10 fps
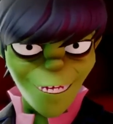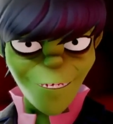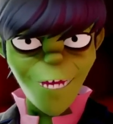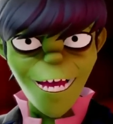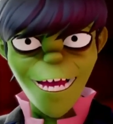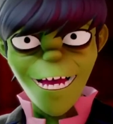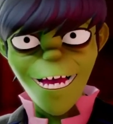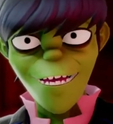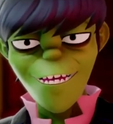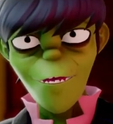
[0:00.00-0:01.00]
Oh, really?
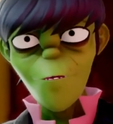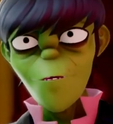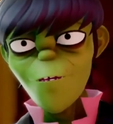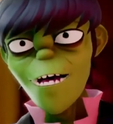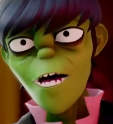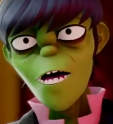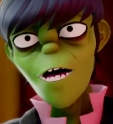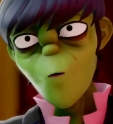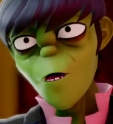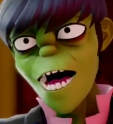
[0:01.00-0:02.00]
Oh.
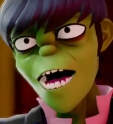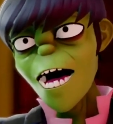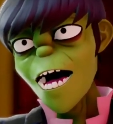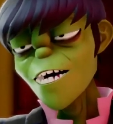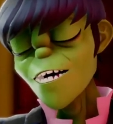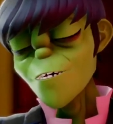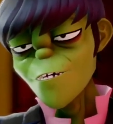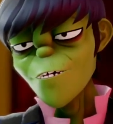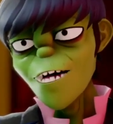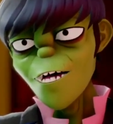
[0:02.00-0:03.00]
Why is
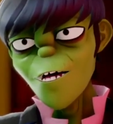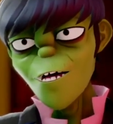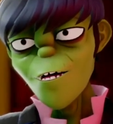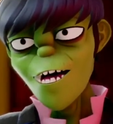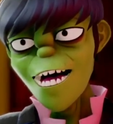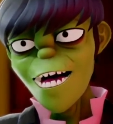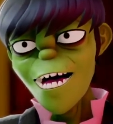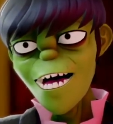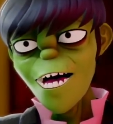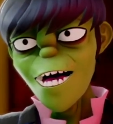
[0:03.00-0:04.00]
Murdoc
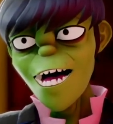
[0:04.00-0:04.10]
green?